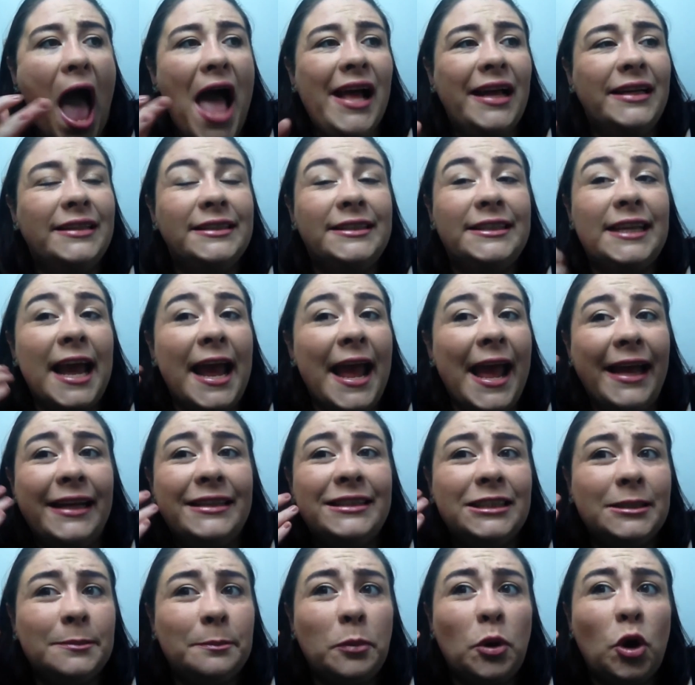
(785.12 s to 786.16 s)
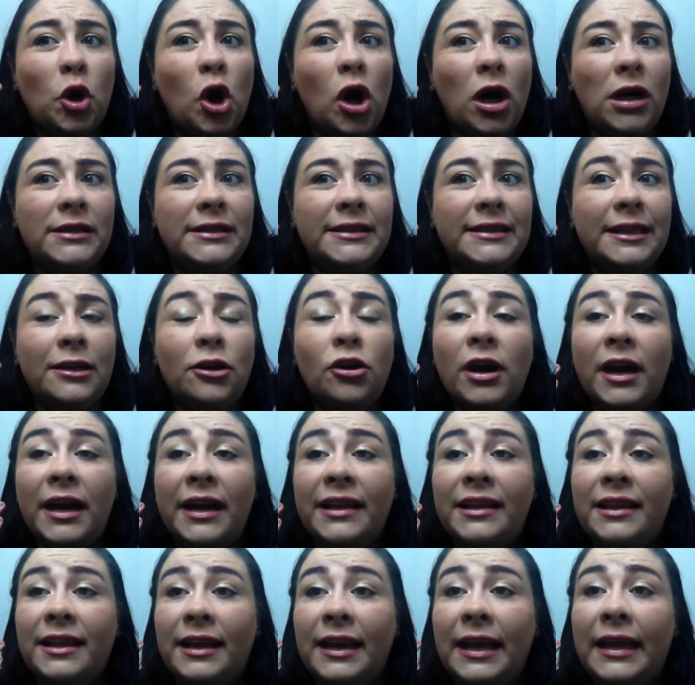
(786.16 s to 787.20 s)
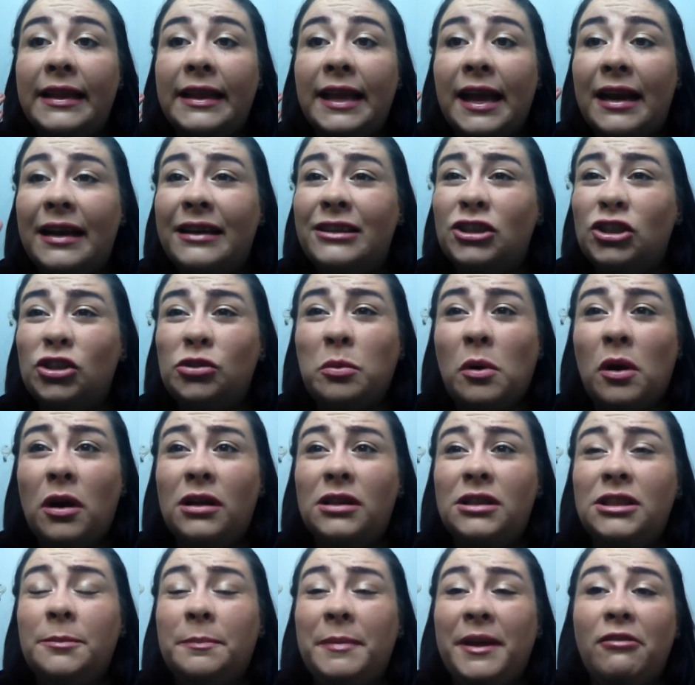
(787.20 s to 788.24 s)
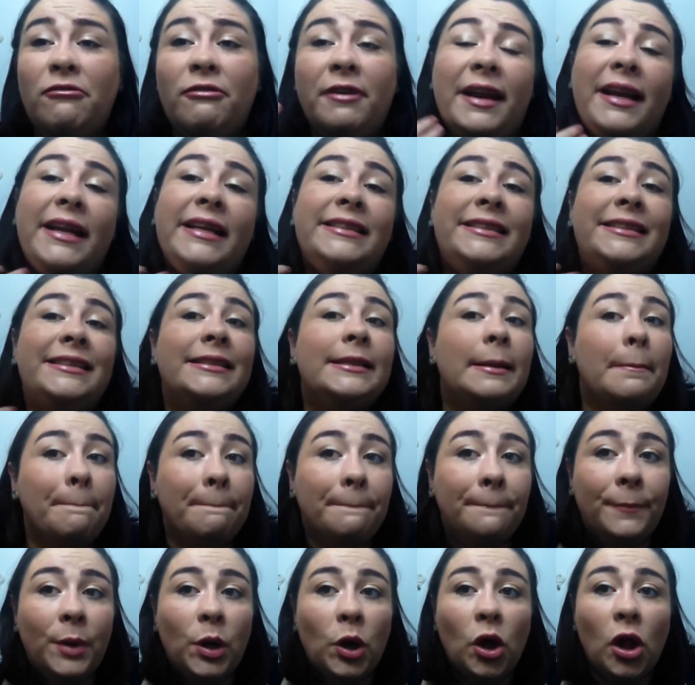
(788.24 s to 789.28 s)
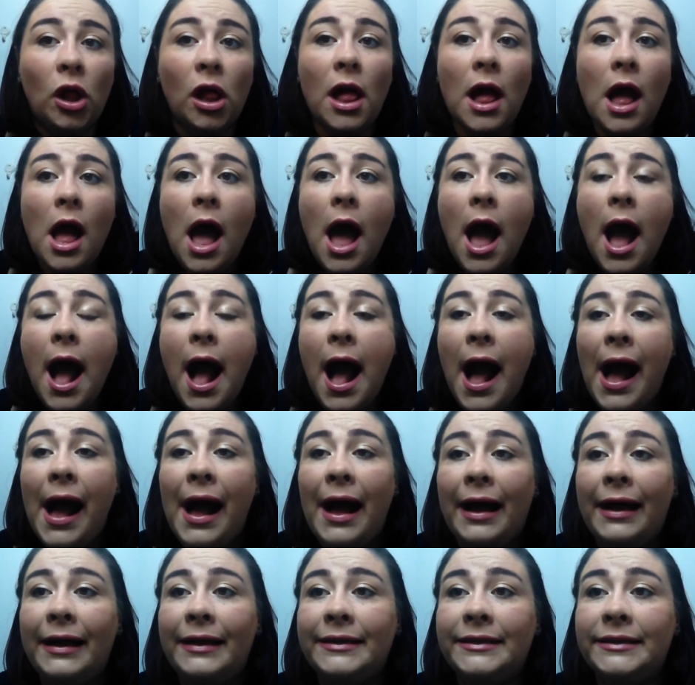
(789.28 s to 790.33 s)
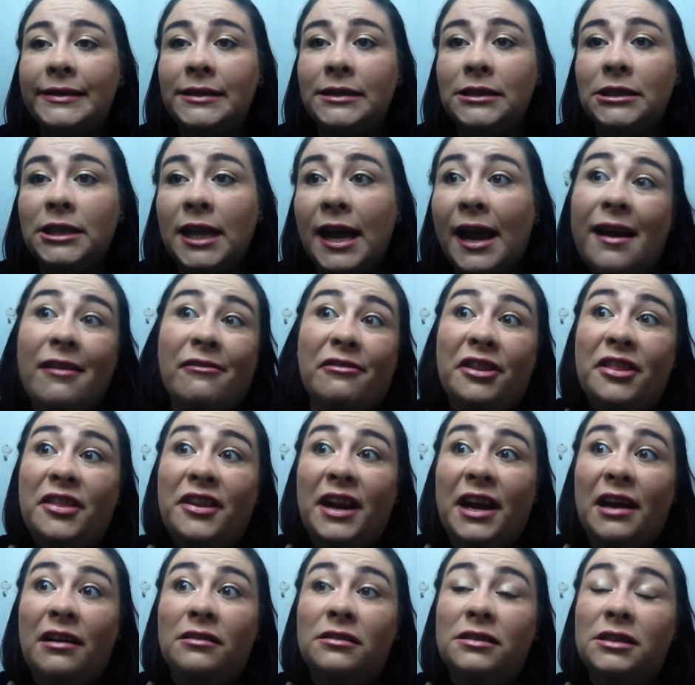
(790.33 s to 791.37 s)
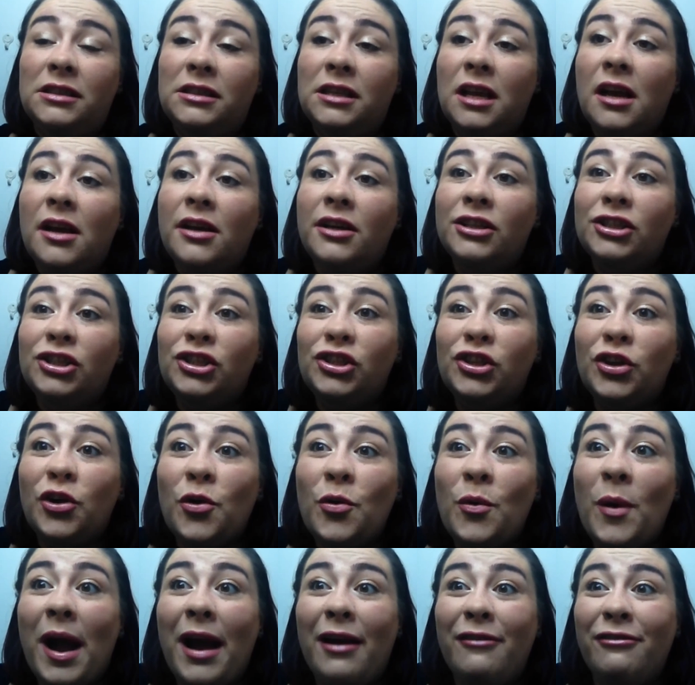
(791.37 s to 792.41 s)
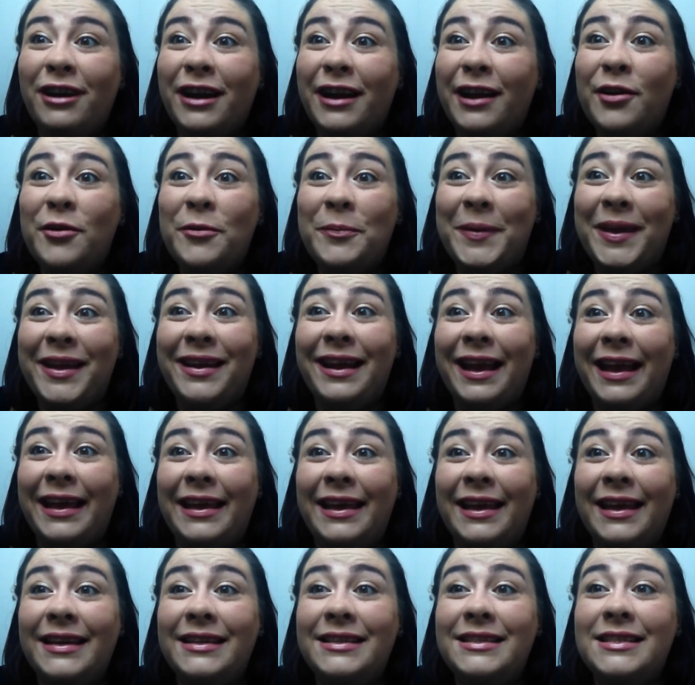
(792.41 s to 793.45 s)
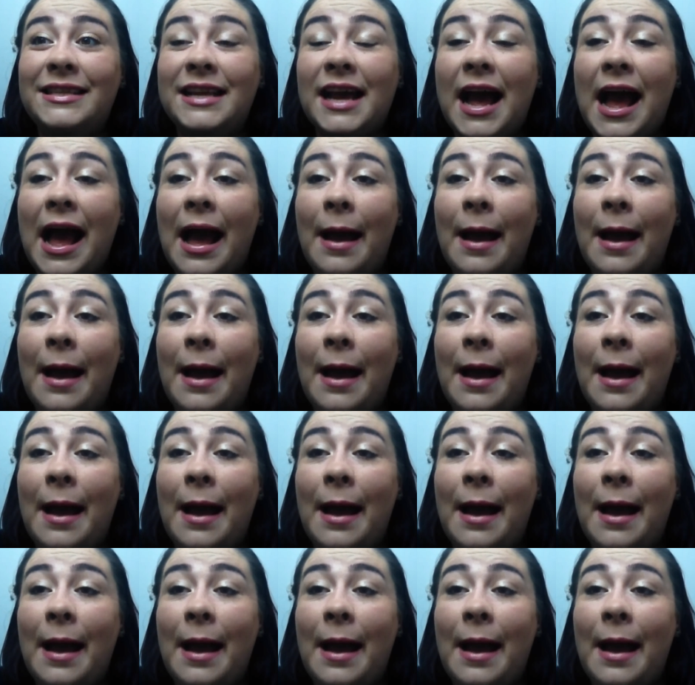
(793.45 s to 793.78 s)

intense bronzing or anything like that. I just wanted it to be really simple and everything else. So I really hope you like it.